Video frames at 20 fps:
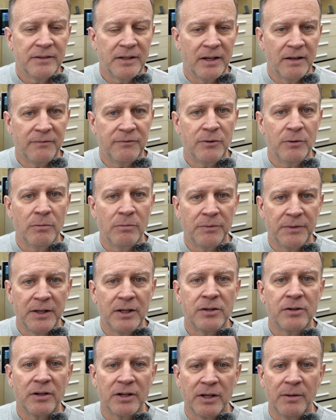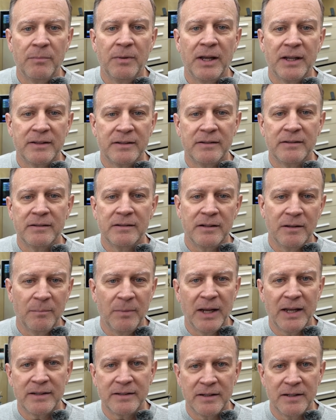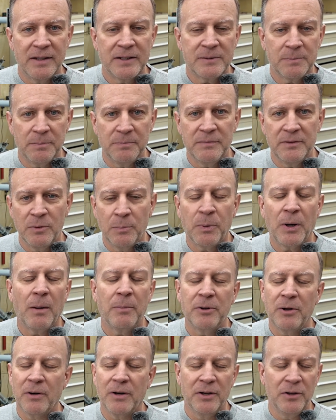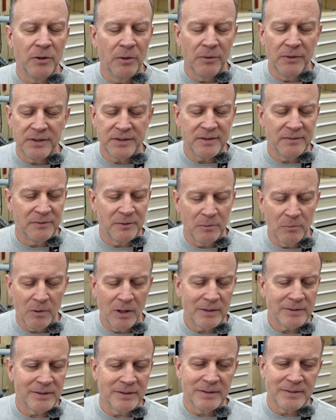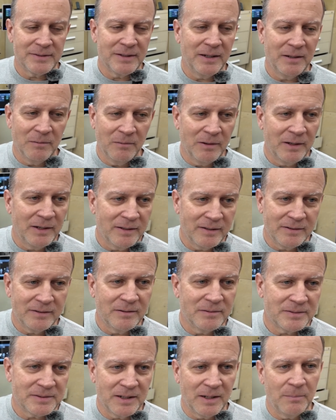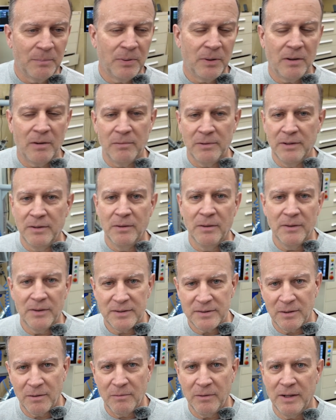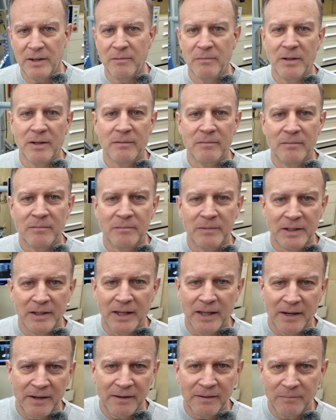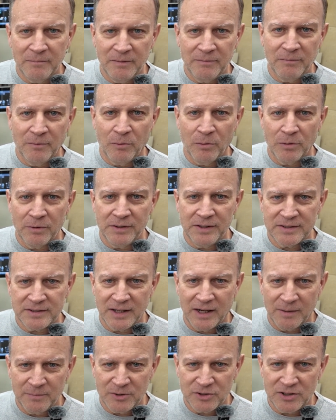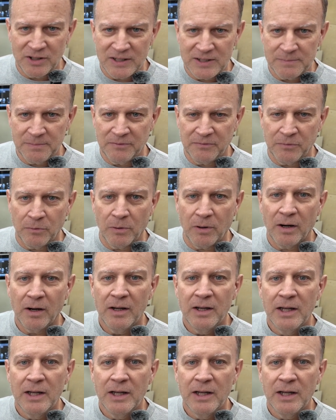that if you think you're going to make it to this, you probably already know this if you're watching this anyway, and you're saying, Paul, we know this already. We get it. We've ordered these kind of machines before.